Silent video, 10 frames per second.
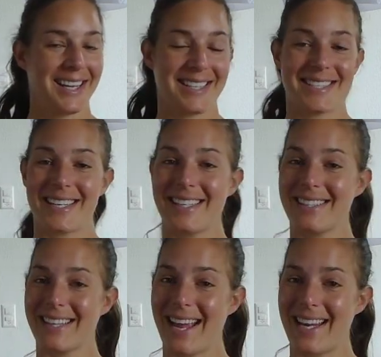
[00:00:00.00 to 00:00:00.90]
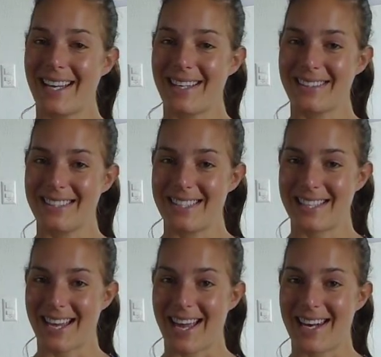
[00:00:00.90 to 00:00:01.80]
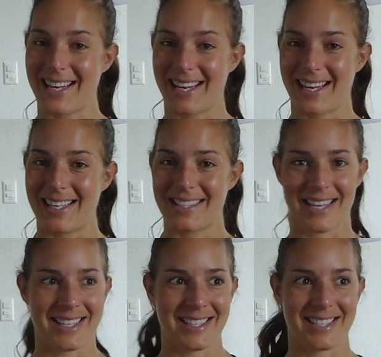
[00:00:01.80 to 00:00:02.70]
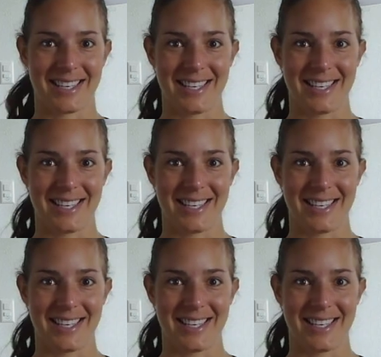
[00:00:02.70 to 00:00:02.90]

and seeing little Hanky on the scan again, because I haven't